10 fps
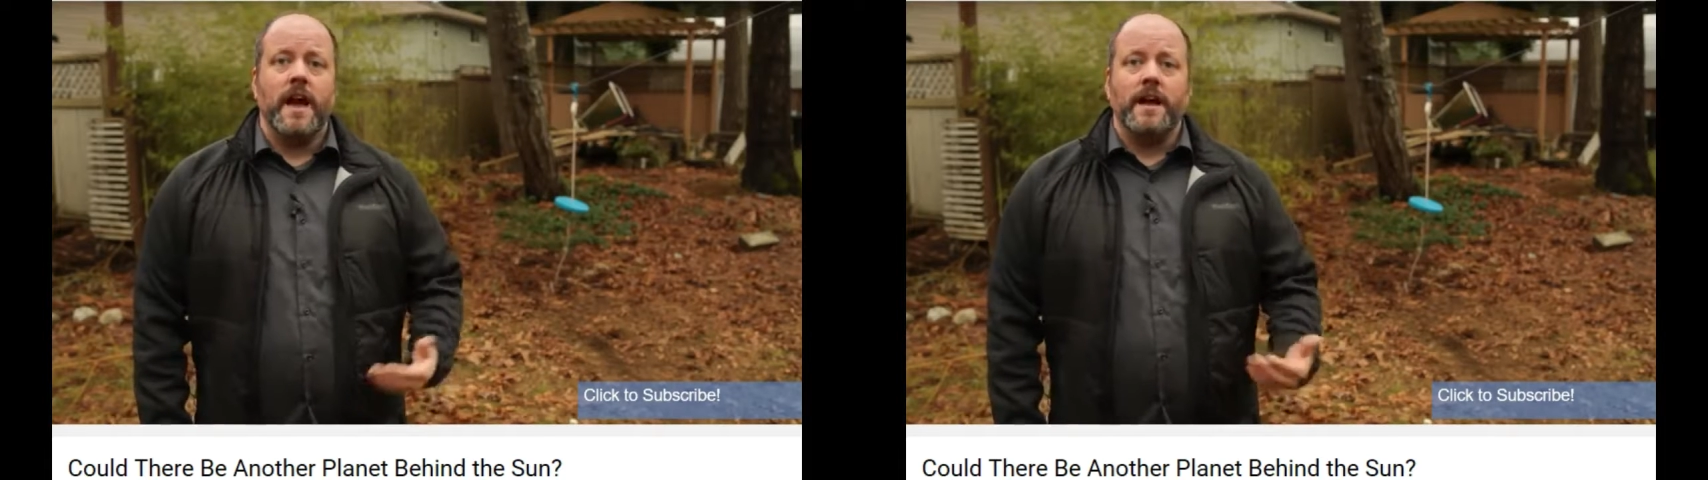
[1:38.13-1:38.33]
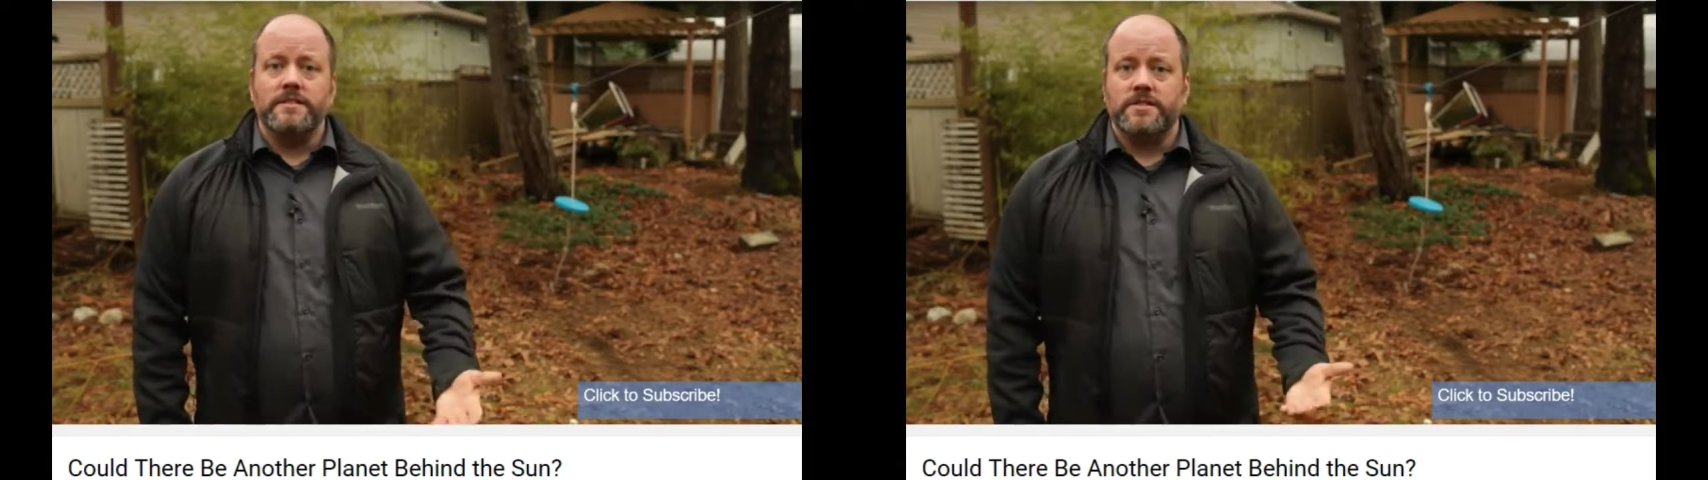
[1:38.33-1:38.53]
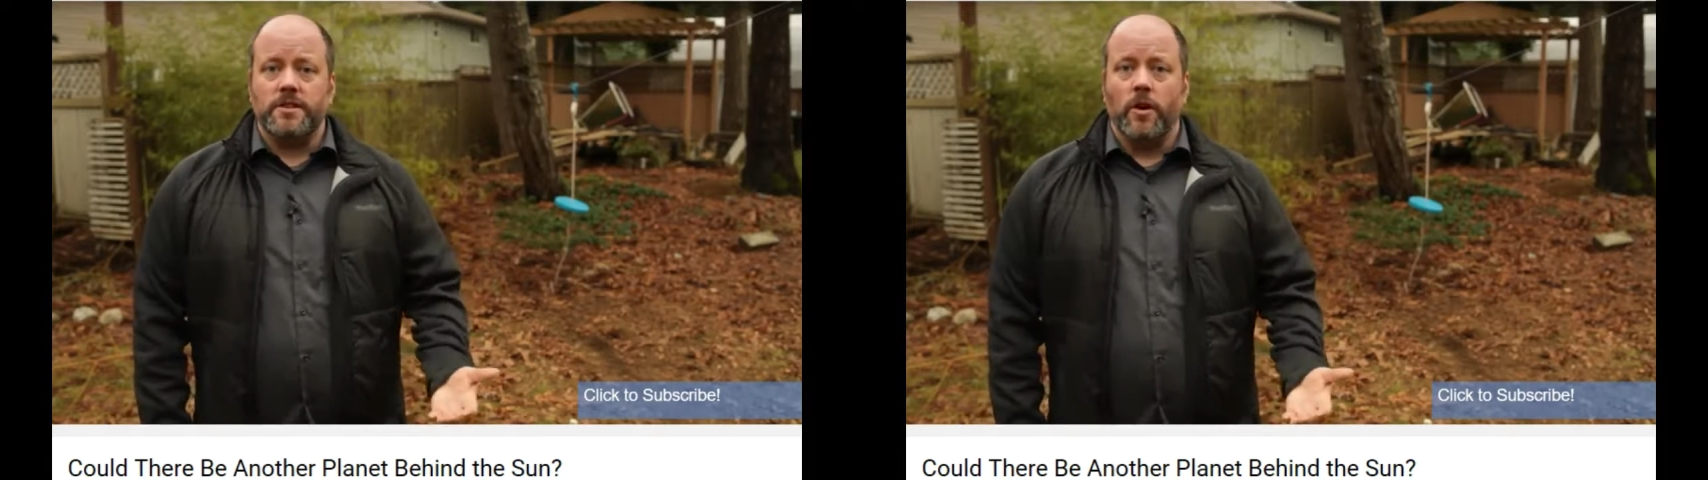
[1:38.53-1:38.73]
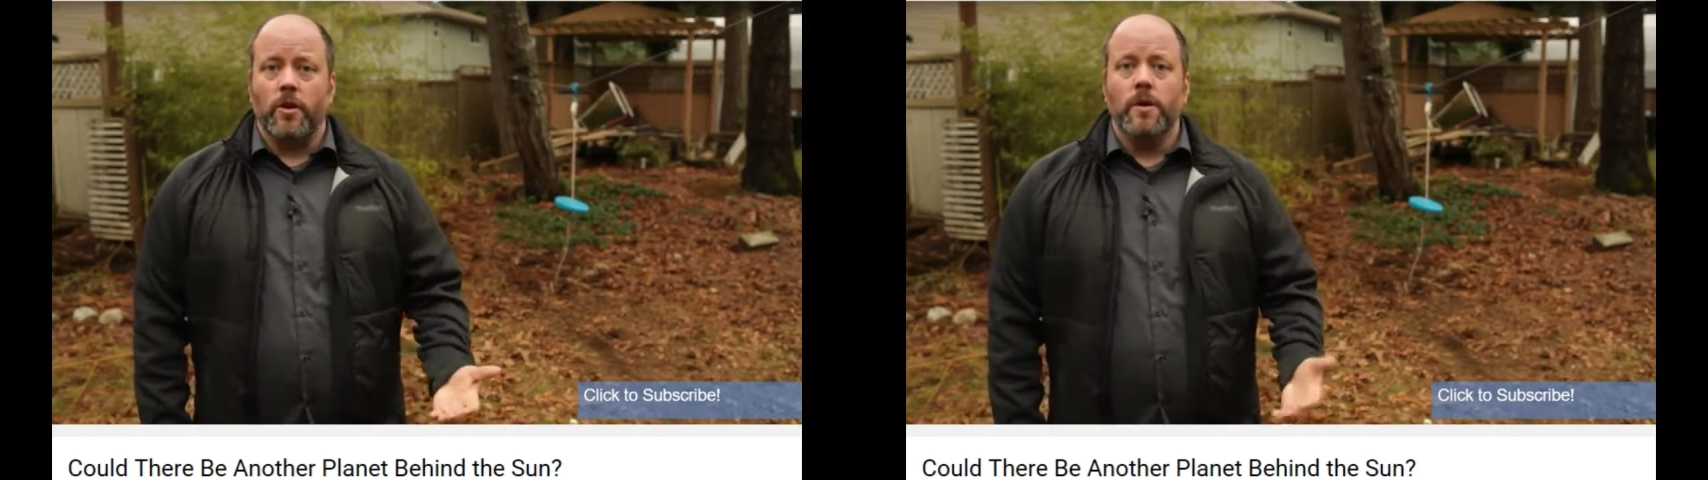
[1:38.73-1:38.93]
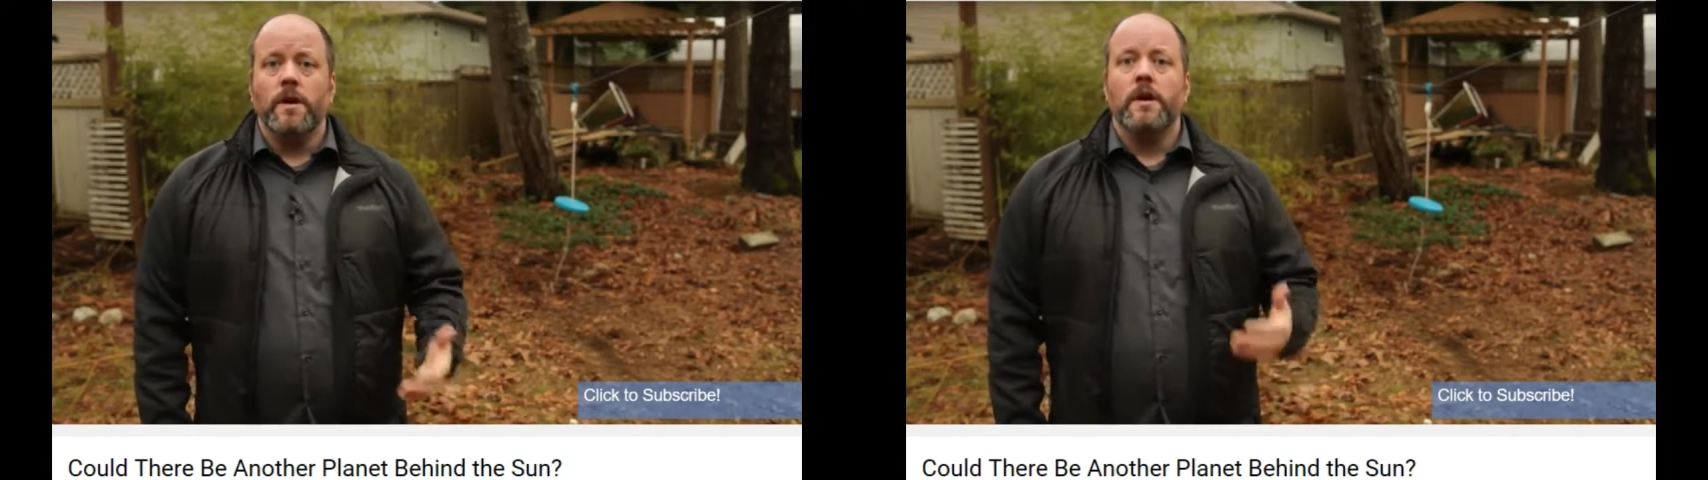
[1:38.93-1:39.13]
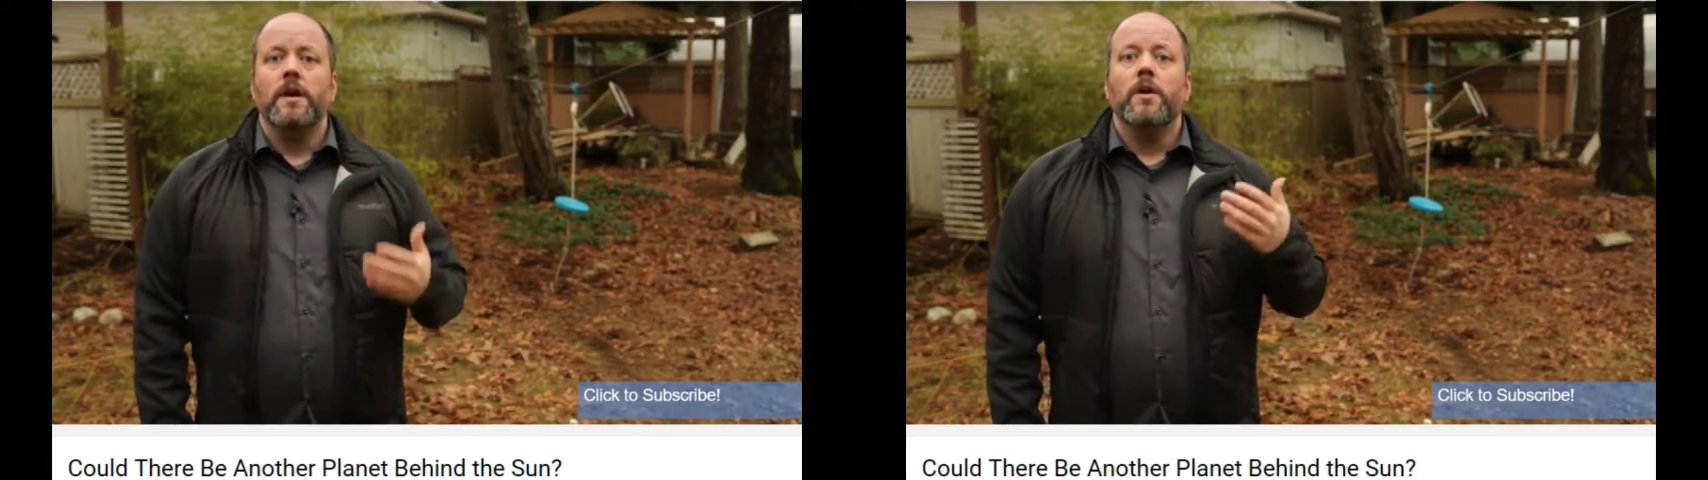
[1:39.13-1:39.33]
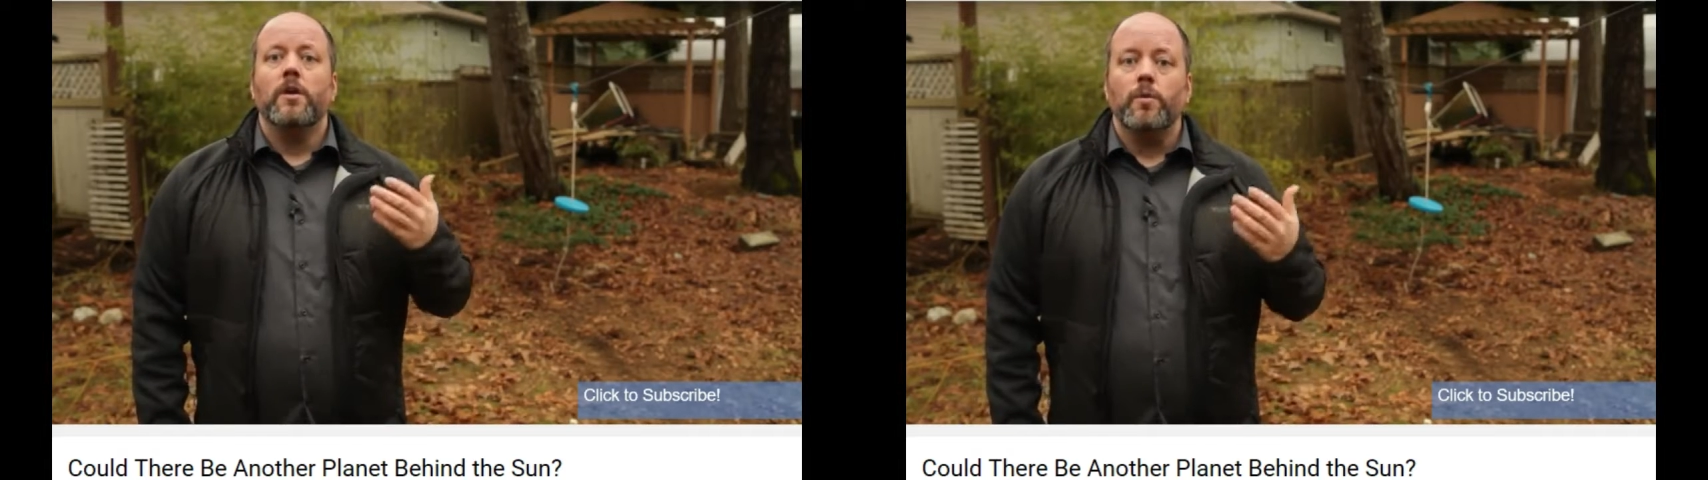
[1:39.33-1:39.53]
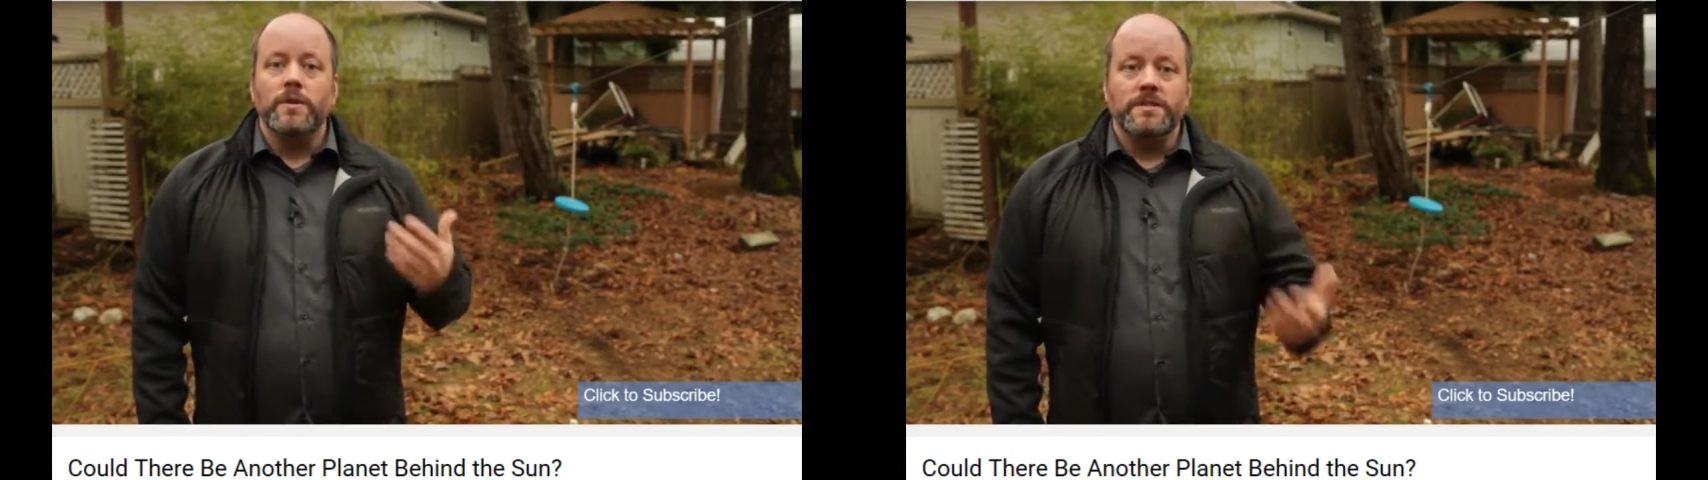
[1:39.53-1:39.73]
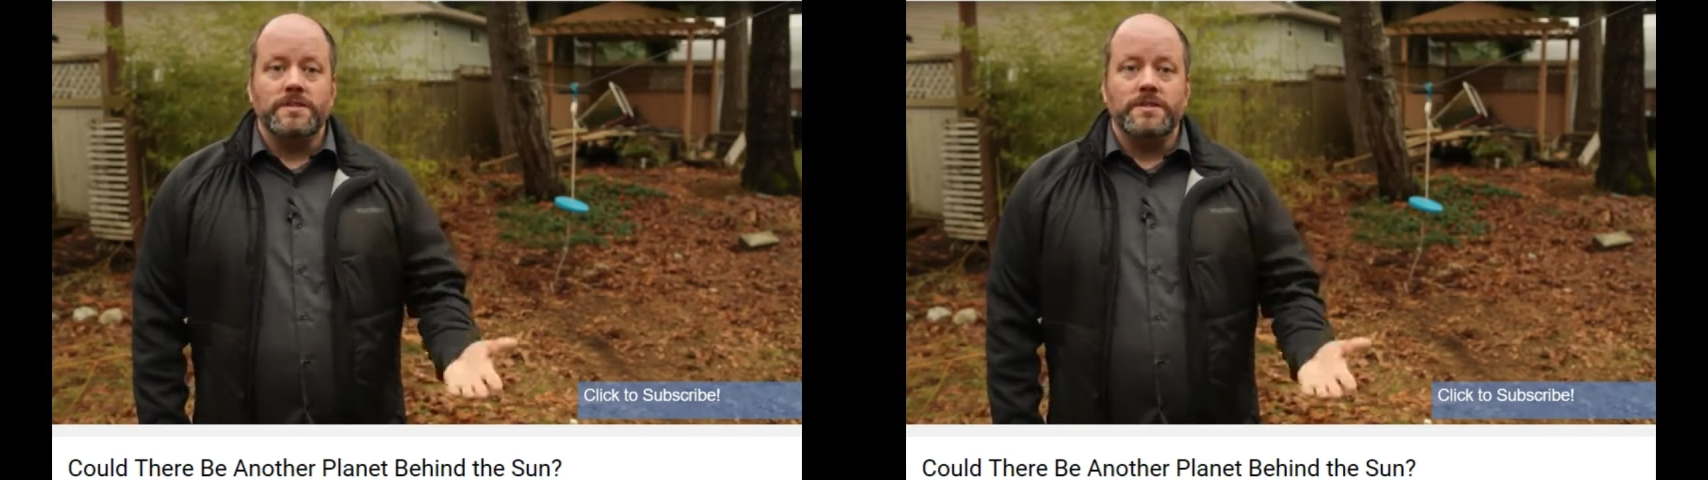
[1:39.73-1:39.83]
And so we'd